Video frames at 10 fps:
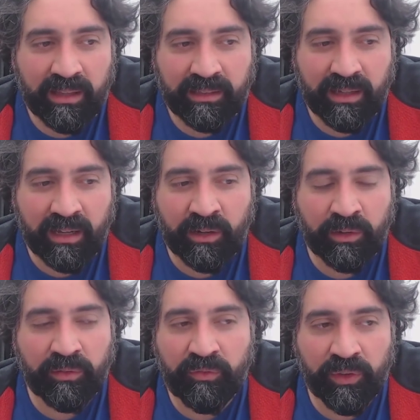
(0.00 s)
I
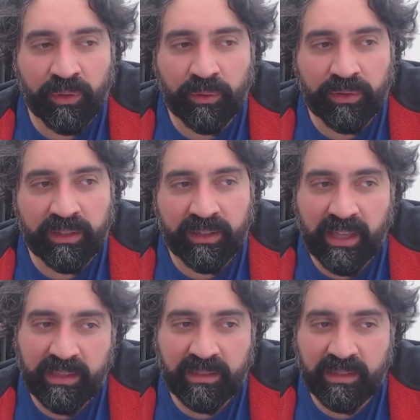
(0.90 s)
don't feel that
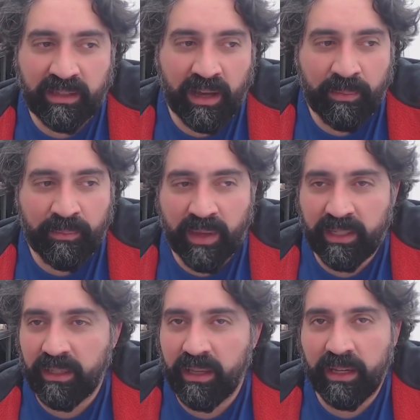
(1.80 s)
there's
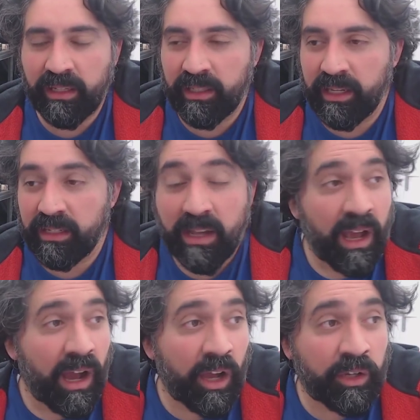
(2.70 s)
any need.
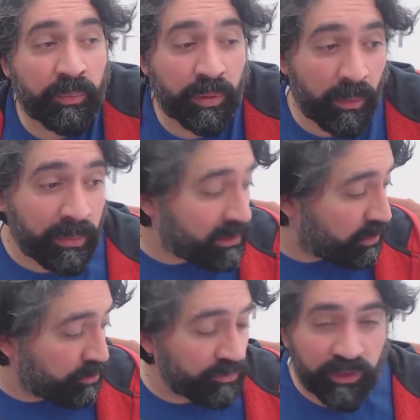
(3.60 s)
I could probably
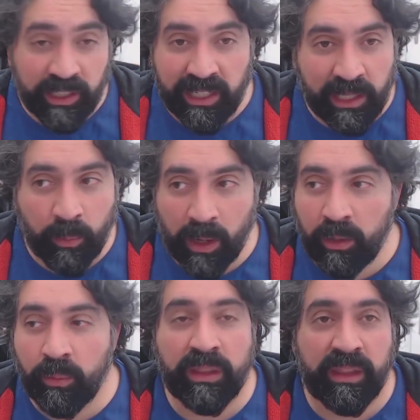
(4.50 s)
do really
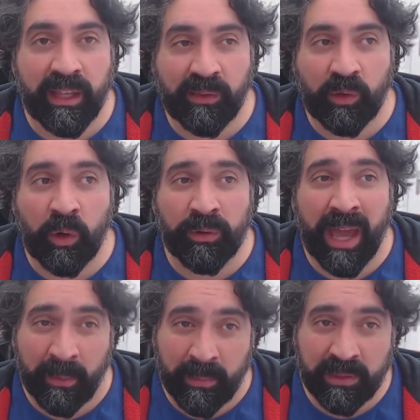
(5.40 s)
well with this on
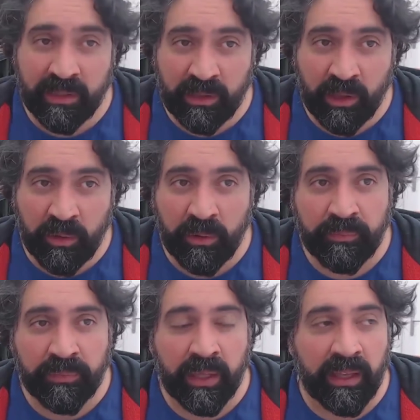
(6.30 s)
Amazon though.
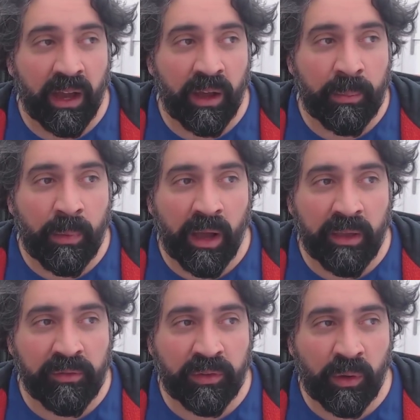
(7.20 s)

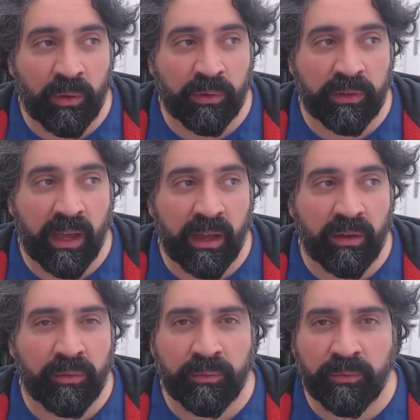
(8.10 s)
I've sold
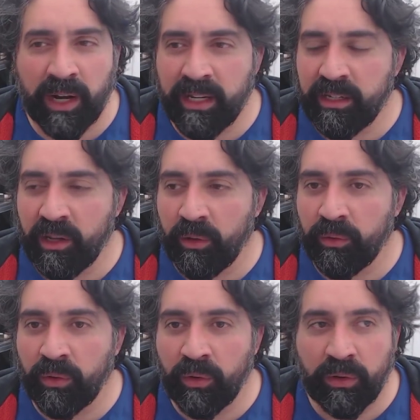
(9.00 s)

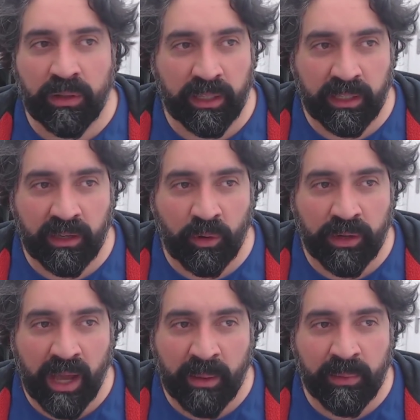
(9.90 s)
radios like
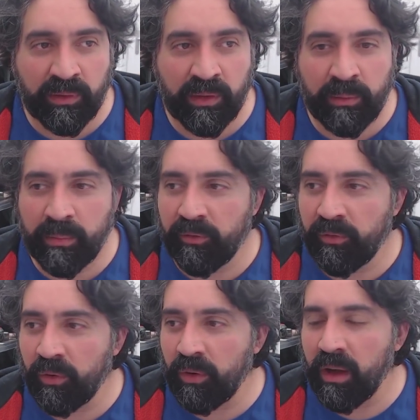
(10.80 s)
on Amazon
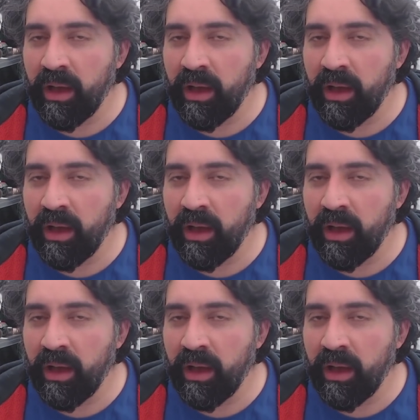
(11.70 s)
before,